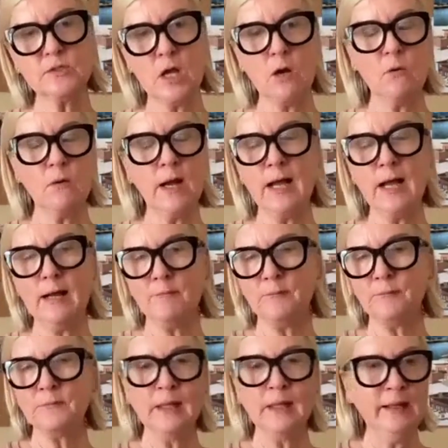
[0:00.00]
So,
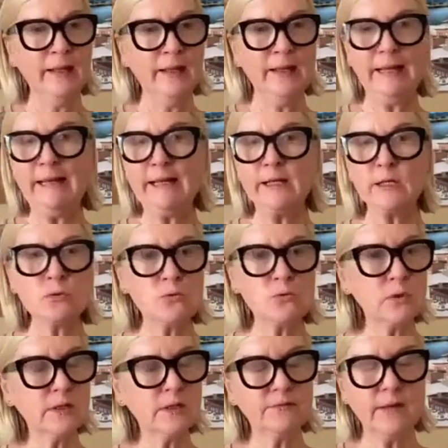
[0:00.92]
um, and
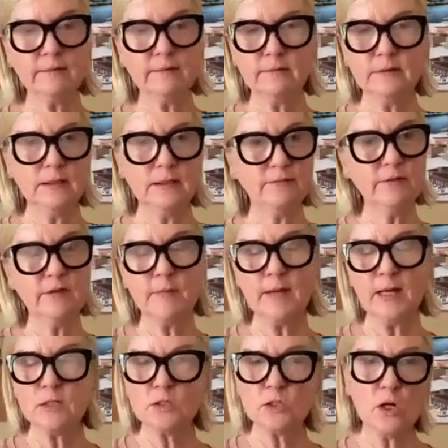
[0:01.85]
or if I live in the
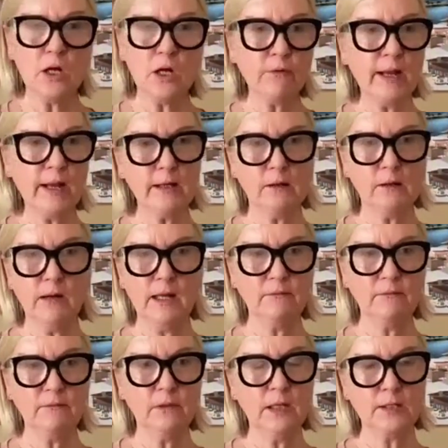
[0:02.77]
mountains of Colorado, I
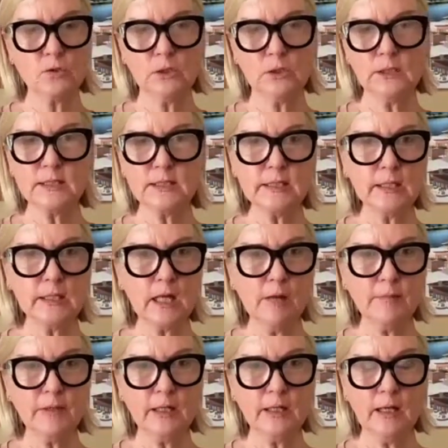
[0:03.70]
have a luxury listing
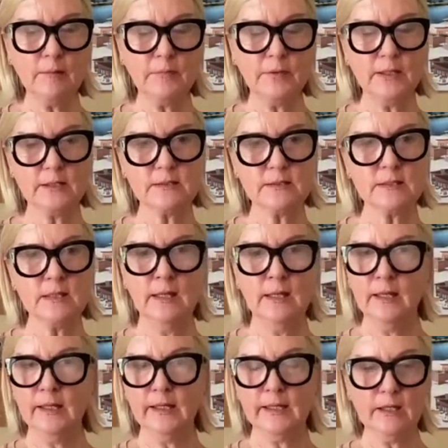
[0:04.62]
coming up that's
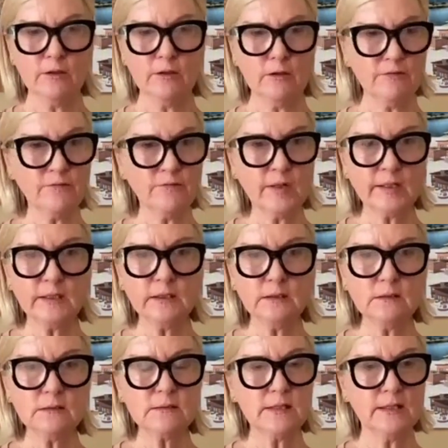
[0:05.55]
in the
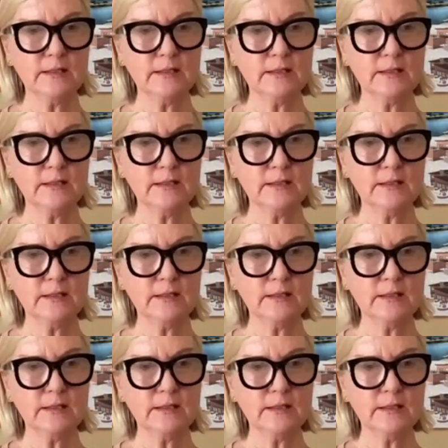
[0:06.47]
foothills.